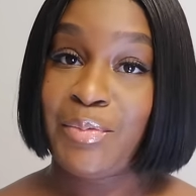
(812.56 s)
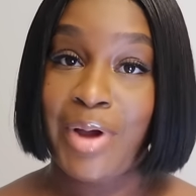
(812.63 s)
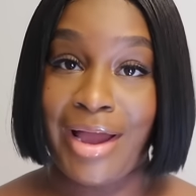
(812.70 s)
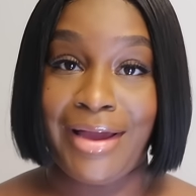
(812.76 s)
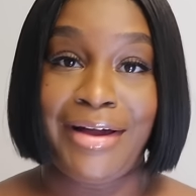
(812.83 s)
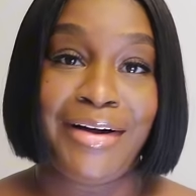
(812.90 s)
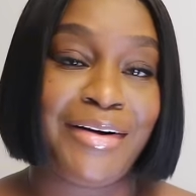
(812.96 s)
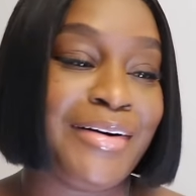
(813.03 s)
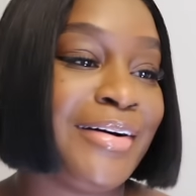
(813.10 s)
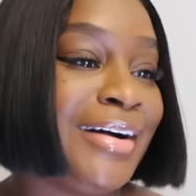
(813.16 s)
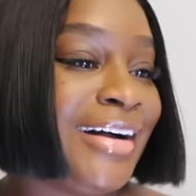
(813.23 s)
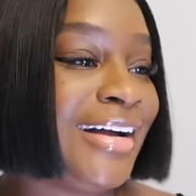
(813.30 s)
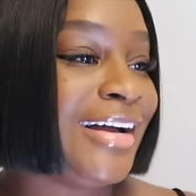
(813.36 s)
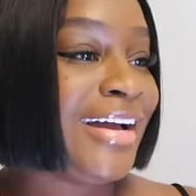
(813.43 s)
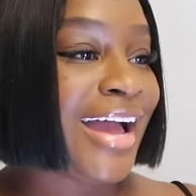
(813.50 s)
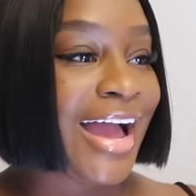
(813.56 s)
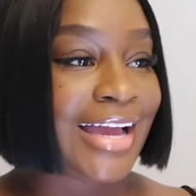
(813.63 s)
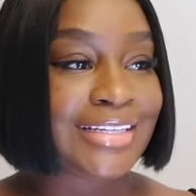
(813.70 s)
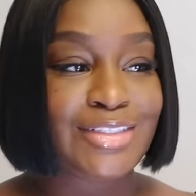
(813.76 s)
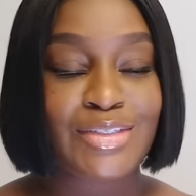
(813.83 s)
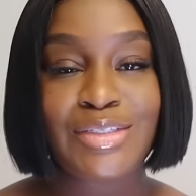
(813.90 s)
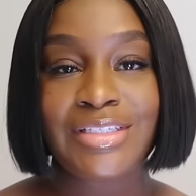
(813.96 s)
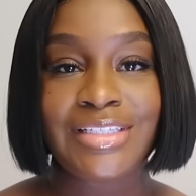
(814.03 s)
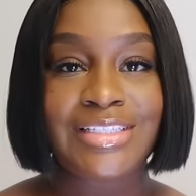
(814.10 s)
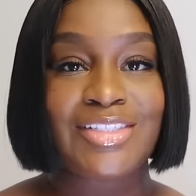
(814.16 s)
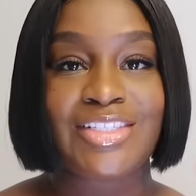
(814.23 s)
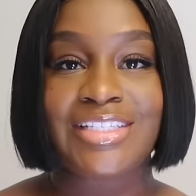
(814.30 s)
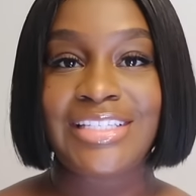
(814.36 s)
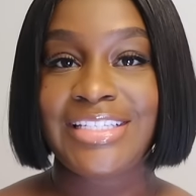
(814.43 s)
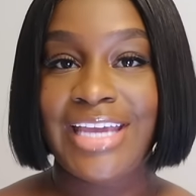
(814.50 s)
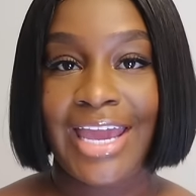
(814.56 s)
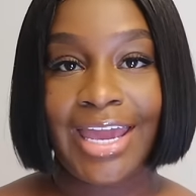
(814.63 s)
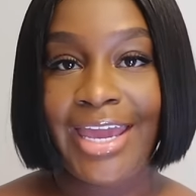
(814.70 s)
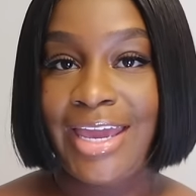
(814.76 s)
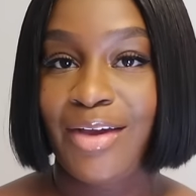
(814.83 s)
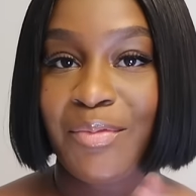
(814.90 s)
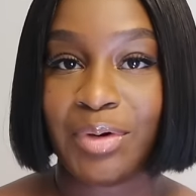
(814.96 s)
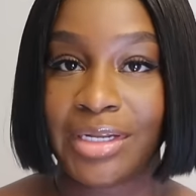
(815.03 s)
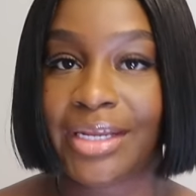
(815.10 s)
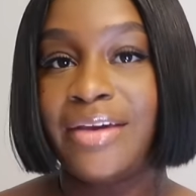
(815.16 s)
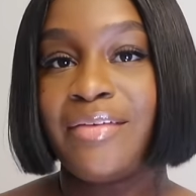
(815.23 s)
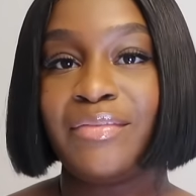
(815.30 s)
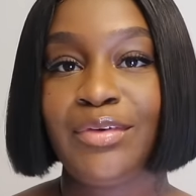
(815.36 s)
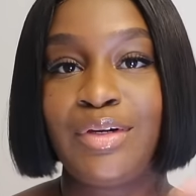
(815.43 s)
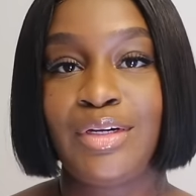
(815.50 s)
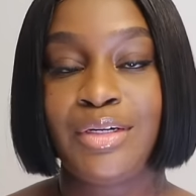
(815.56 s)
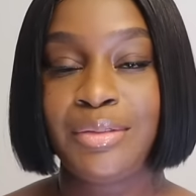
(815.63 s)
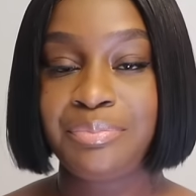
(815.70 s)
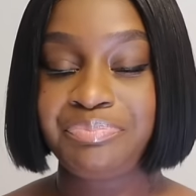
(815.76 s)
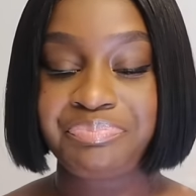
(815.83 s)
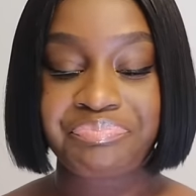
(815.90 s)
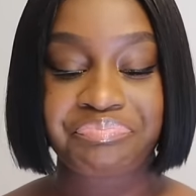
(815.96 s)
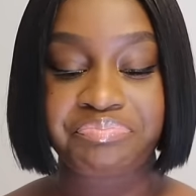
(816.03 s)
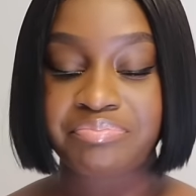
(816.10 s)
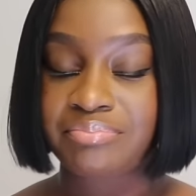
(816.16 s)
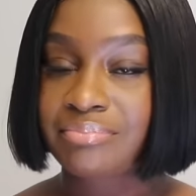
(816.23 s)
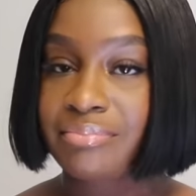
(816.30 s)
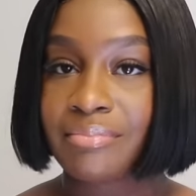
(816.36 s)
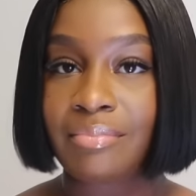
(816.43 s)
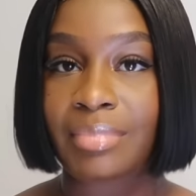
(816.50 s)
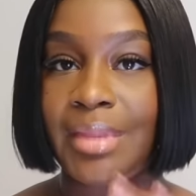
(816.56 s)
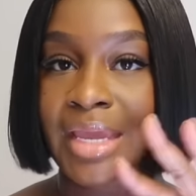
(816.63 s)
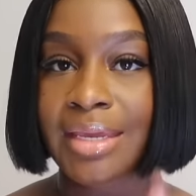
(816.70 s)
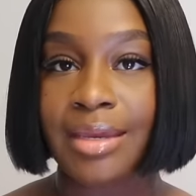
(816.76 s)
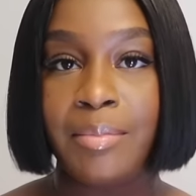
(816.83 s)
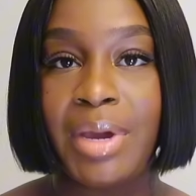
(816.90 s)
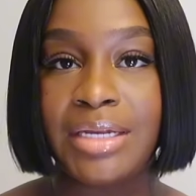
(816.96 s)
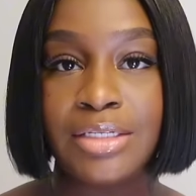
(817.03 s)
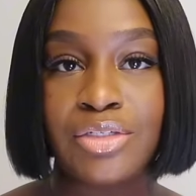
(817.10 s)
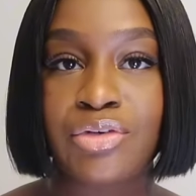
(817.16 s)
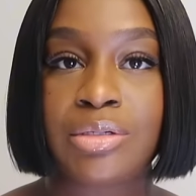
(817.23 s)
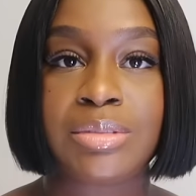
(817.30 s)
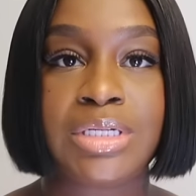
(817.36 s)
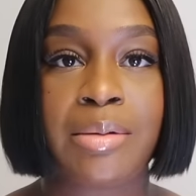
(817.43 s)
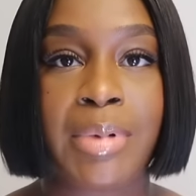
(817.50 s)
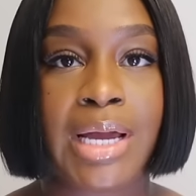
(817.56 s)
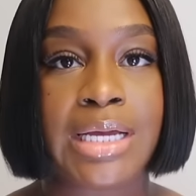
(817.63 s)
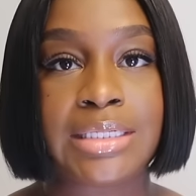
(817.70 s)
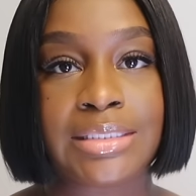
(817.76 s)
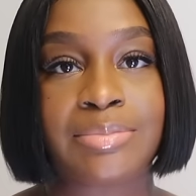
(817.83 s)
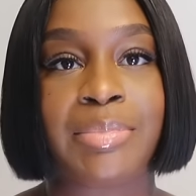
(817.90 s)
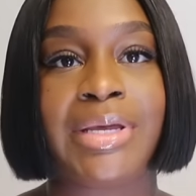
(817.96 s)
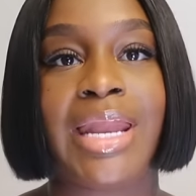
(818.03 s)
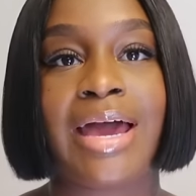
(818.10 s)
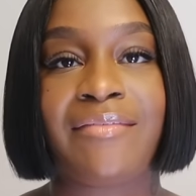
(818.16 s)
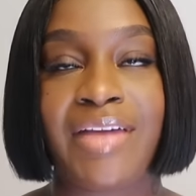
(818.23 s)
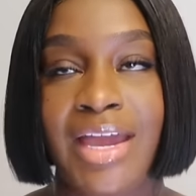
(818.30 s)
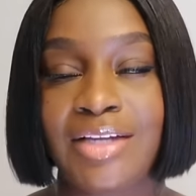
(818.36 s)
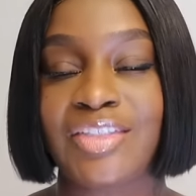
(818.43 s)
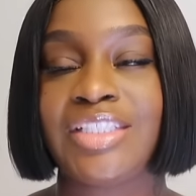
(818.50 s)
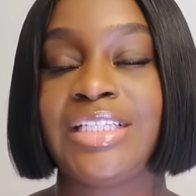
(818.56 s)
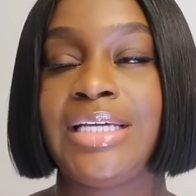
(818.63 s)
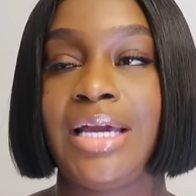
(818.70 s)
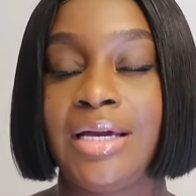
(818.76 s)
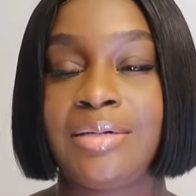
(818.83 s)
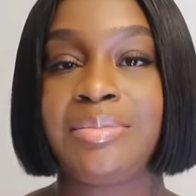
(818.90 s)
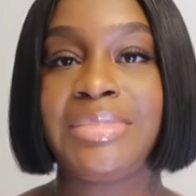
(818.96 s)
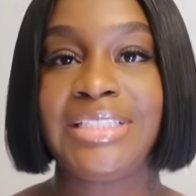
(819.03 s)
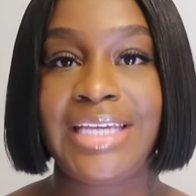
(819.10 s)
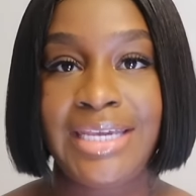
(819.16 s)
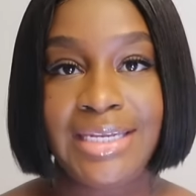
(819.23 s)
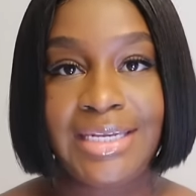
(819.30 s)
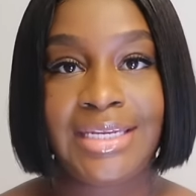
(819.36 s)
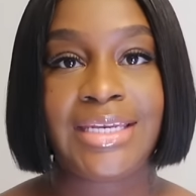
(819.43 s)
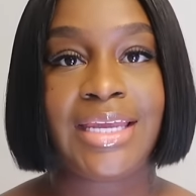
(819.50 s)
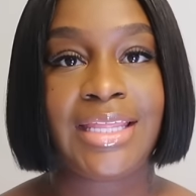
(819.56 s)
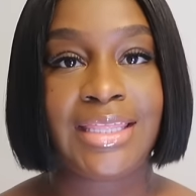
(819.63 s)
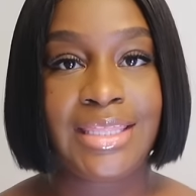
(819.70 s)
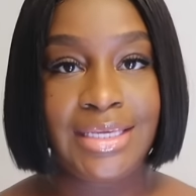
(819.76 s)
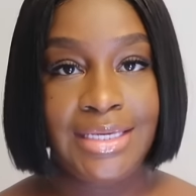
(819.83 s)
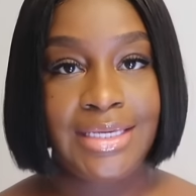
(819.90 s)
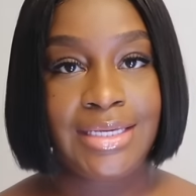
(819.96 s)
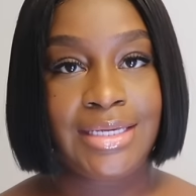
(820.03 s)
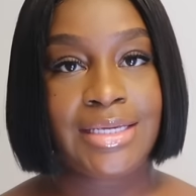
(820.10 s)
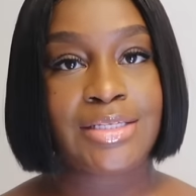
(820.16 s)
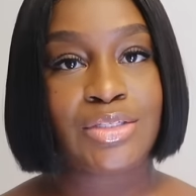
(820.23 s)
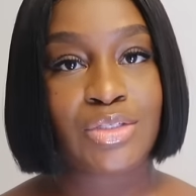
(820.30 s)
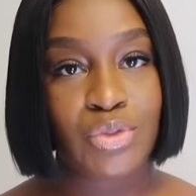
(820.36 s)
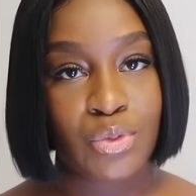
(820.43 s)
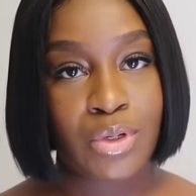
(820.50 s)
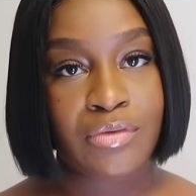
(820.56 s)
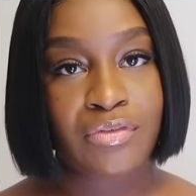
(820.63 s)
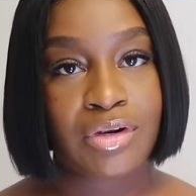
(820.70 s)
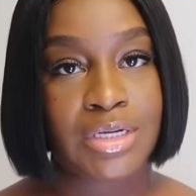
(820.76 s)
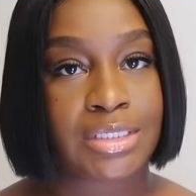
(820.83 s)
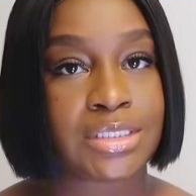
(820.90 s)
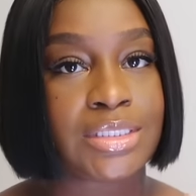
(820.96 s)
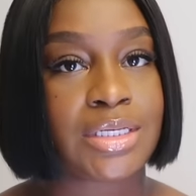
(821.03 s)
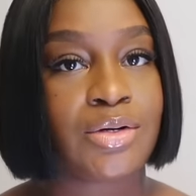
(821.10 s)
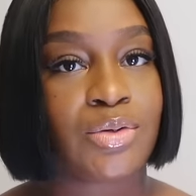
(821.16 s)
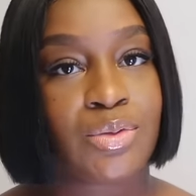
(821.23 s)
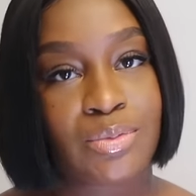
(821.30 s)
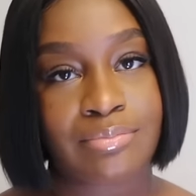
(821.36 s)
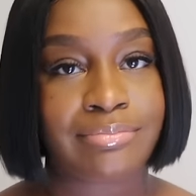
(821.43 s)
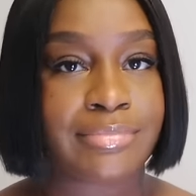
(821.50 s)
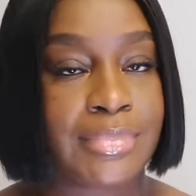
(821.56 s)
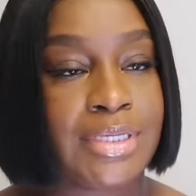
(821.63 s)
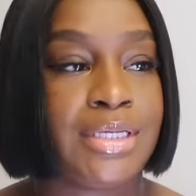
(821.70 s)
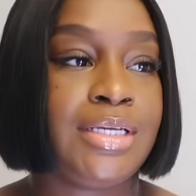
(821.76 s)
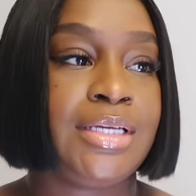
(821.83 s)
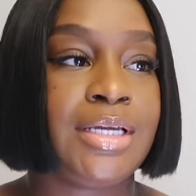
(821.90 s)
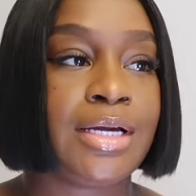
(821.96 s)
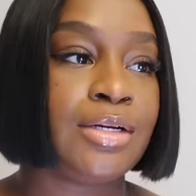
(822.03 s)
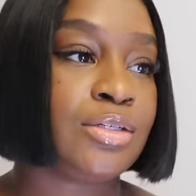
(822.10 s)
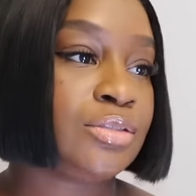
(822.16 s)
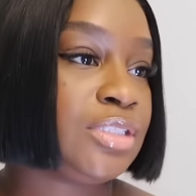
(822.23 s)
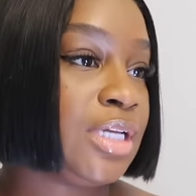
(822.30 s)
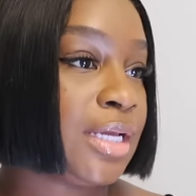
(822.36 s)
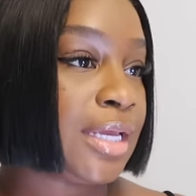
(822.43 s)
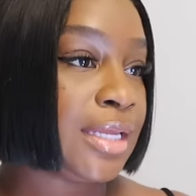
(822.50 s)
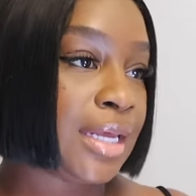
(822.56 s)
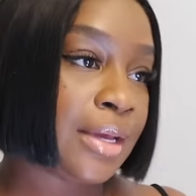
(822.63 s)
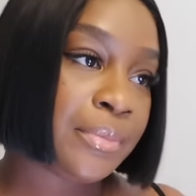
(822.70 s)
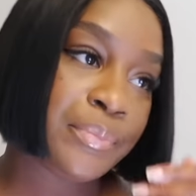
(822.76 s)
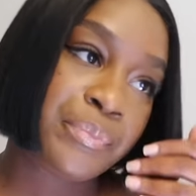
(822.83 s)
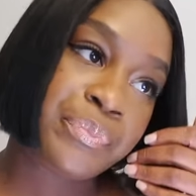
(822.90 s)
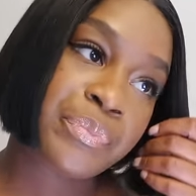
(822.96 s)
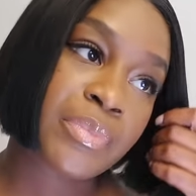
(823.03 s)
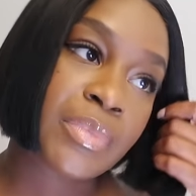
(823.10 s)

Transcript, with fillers: while. I usually just tag whatever in my description box, but I've actually updated the storefront. So y'all go check it out.